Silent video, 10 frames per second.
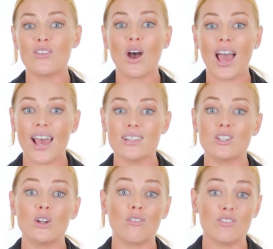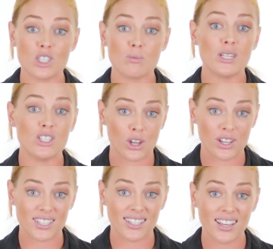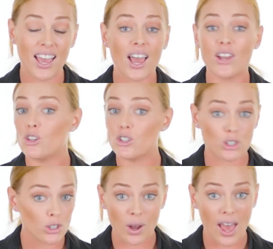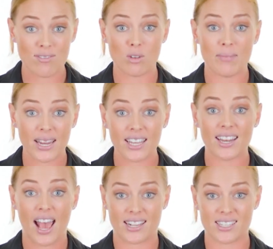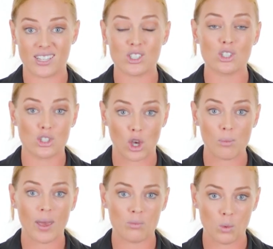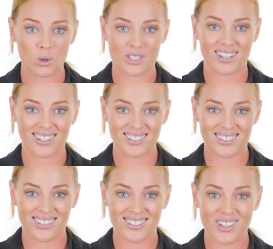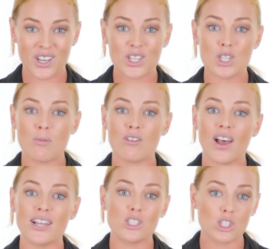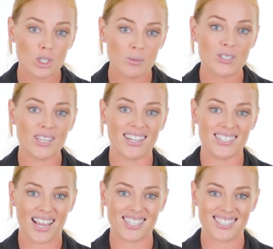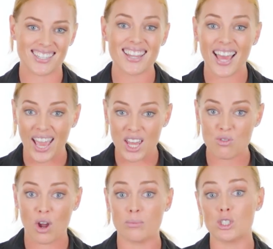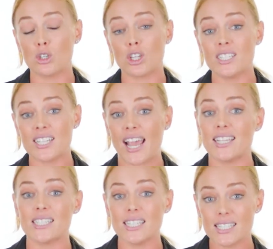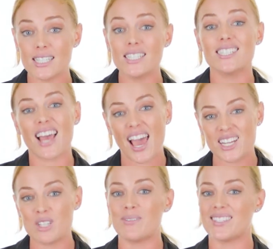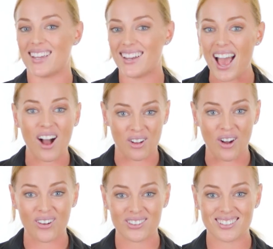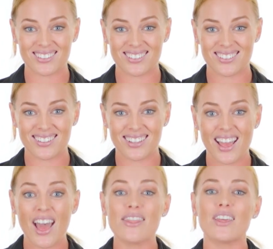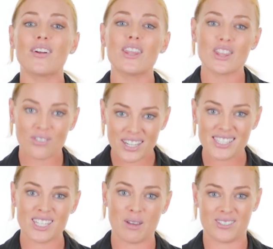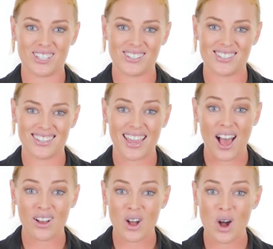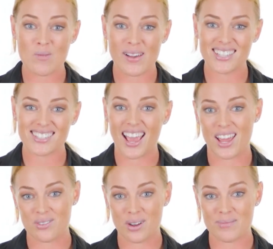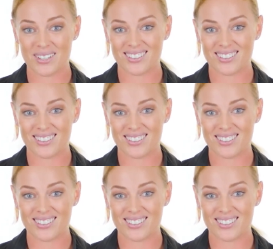your hands are not visibly dirty and you do not have immediate access to soap and water. To provide suitable sanitation, the hand rub should contain 60 to 80% alcohol. There are 3 steps to using alcohol-based hand rub.